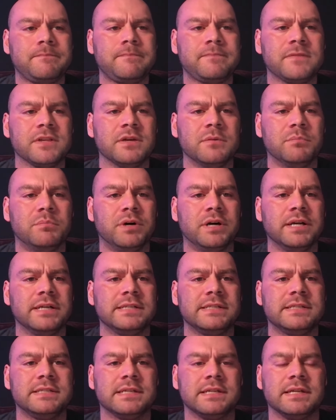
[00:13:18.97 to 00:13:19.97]

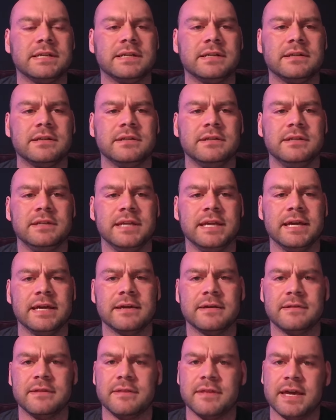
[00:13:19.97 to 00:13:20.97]
But yeah,
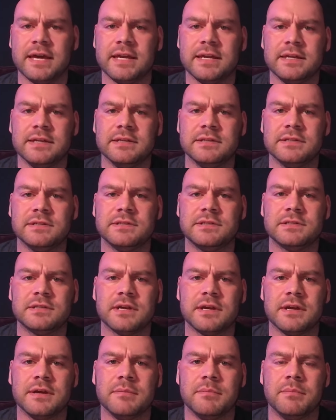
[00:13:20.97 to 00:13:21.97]
that is
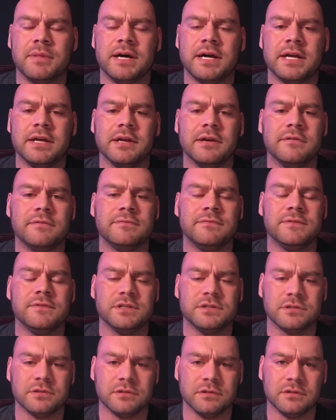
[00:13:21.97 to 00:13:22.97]
my
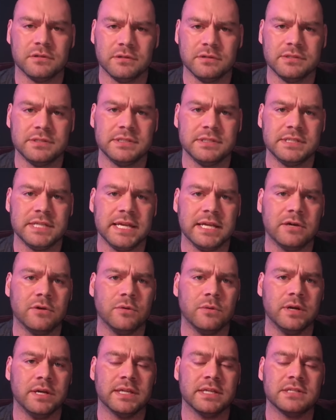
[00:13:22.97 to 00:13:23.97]
official
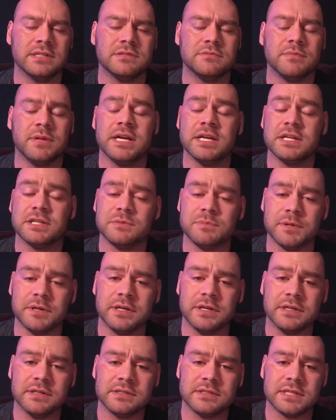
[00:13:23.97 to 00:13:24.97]
takeaway. That is my
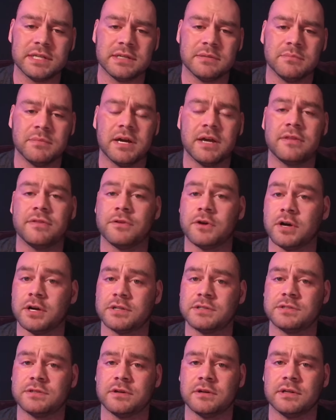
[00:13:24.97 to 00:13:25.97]
experience and my
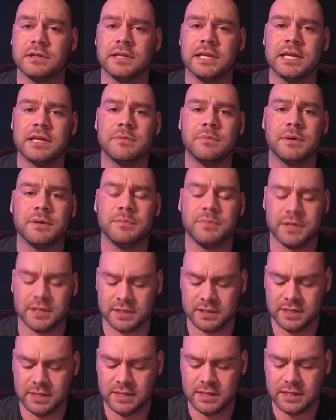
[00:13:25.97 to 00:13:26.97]
thoughts on length
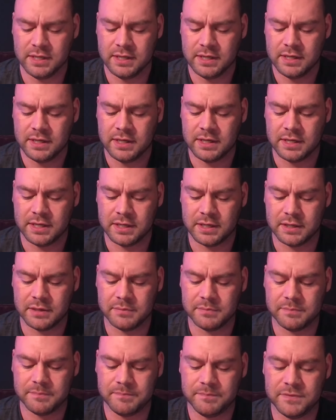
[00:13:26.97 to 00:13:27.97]
pumping.
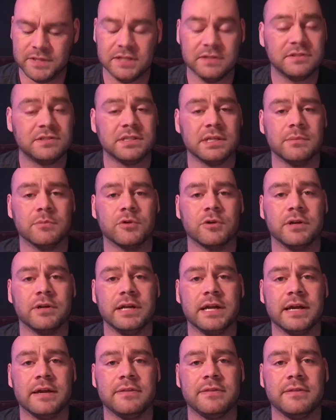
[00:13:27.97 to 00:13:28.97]
In
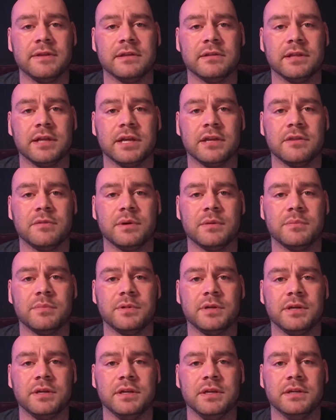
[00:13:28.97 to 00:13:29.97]
summary, I think length
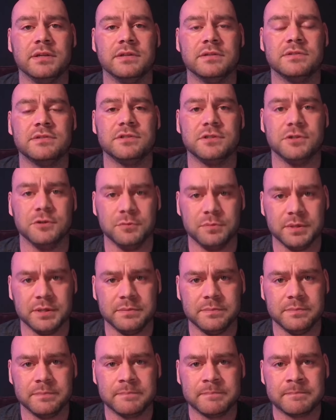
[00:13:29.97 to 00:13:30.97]
pumping is
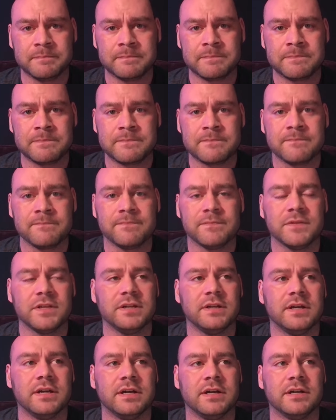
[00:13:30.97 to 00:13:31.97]
stupid.
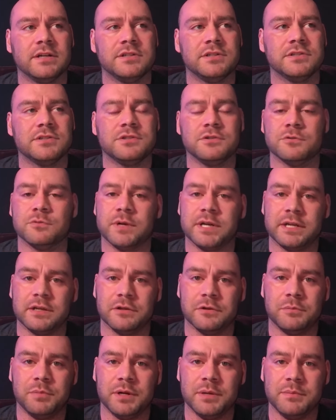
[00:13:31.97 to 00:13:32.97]
Just do
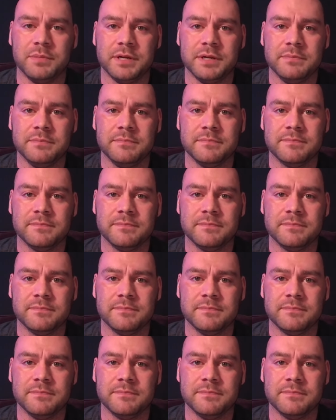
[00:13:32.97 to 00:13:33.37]
regular pumping.